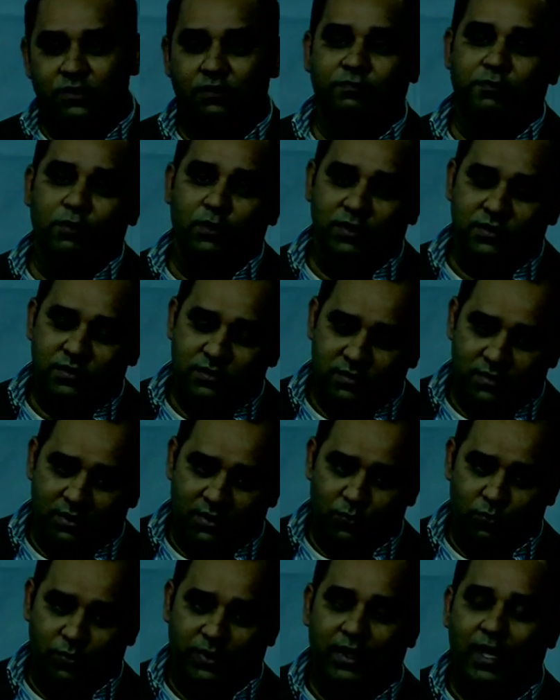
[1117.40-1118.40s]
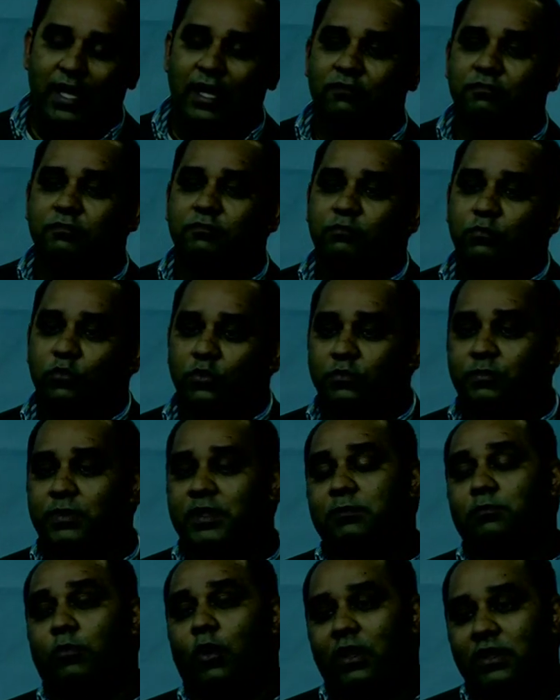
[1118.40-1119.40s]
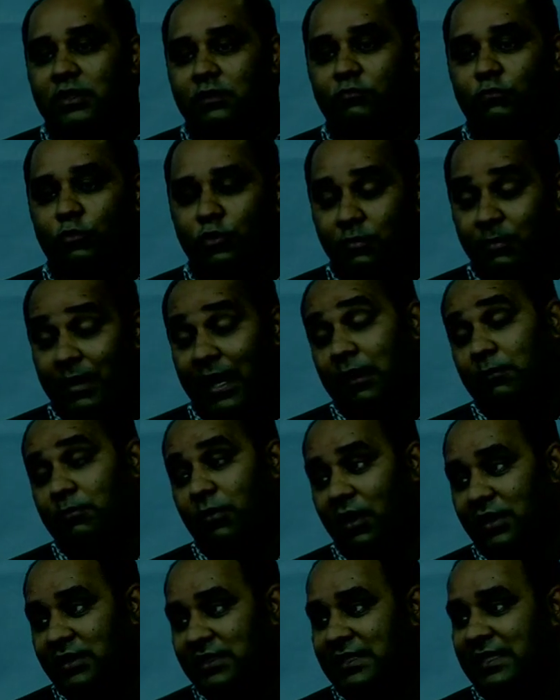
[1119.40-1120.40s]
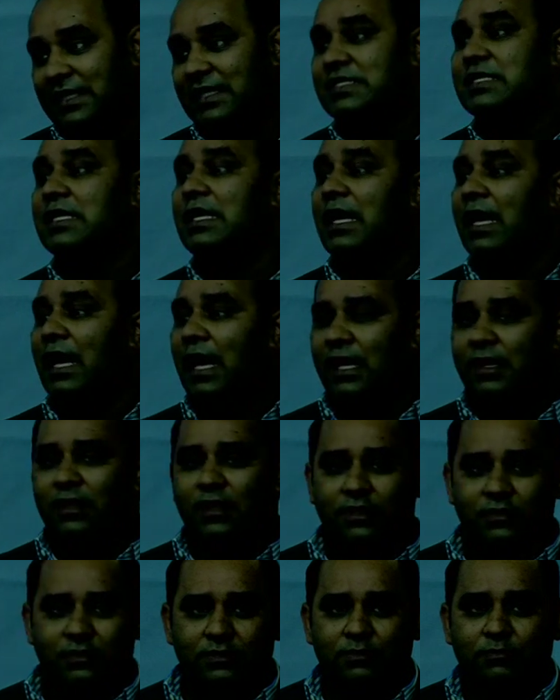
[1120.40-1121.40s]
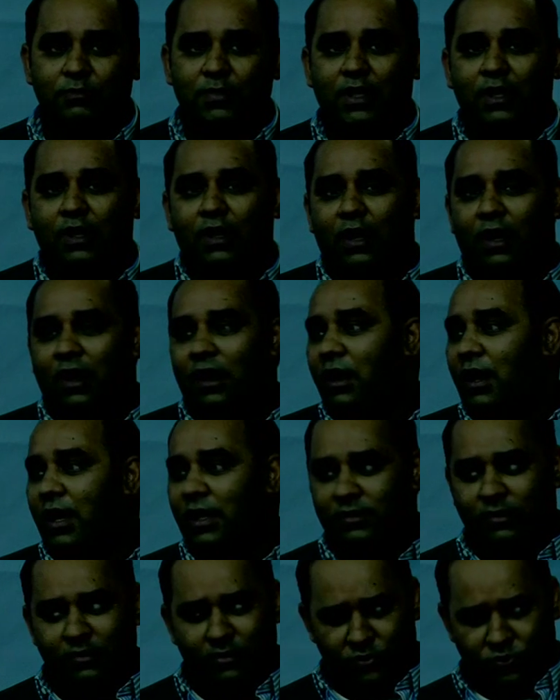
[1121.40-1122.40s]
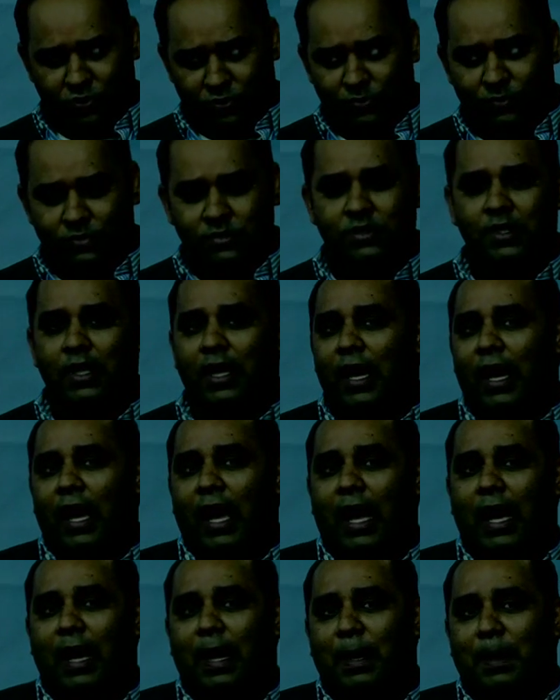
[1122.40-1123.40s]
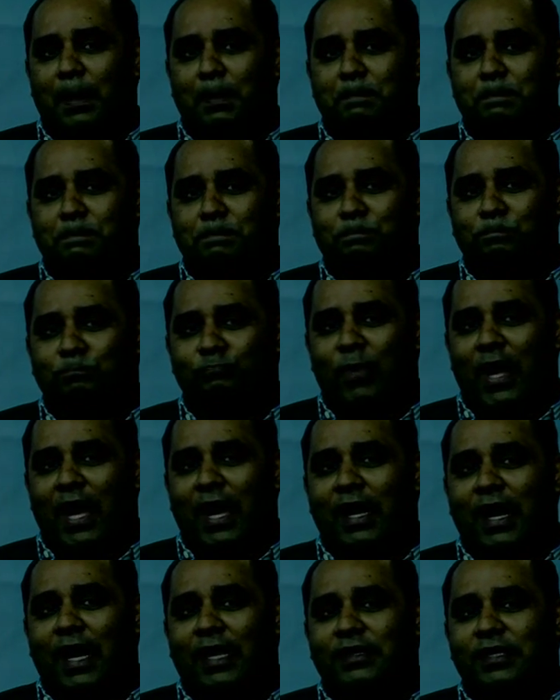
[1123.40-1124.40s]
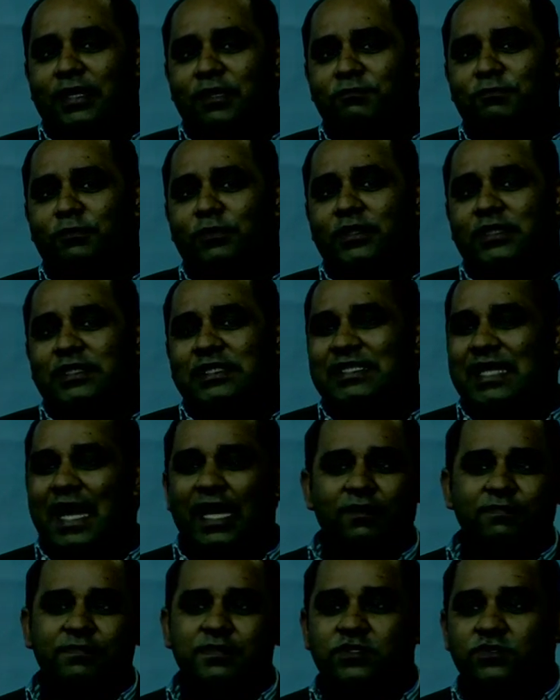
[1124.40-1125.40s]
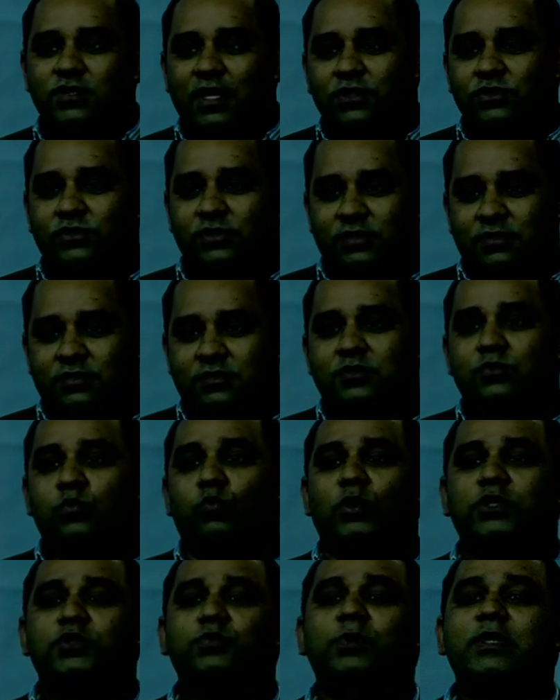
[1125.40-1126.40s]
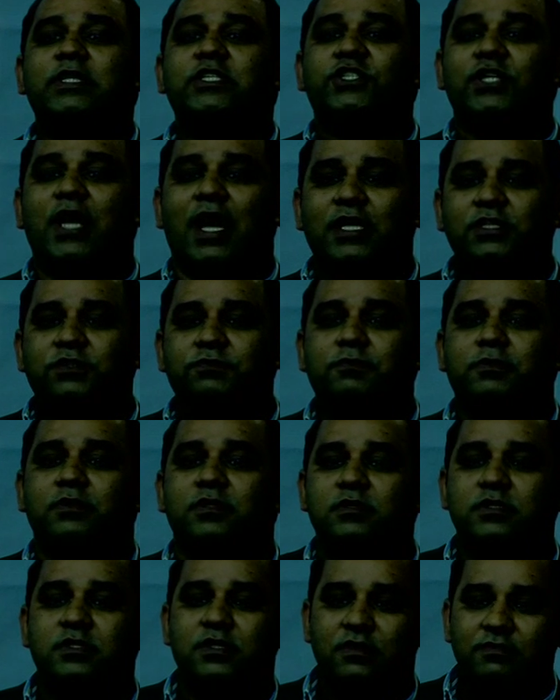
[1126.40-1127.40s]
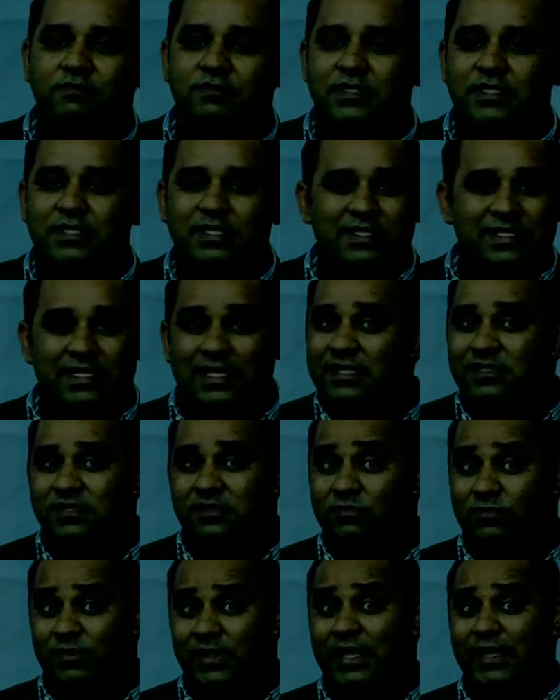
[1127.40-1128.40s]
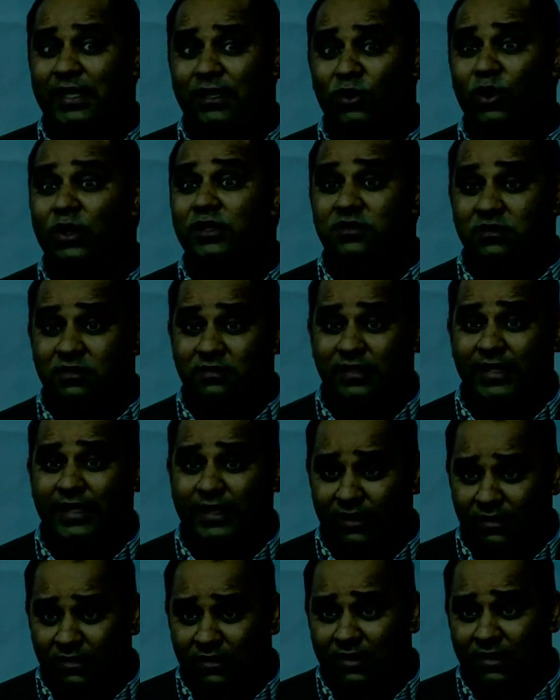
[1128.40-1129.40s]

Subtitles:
of course, we have vote bank politics and other issues. And therefore, the tariff structures, what we charge for the services is really not real.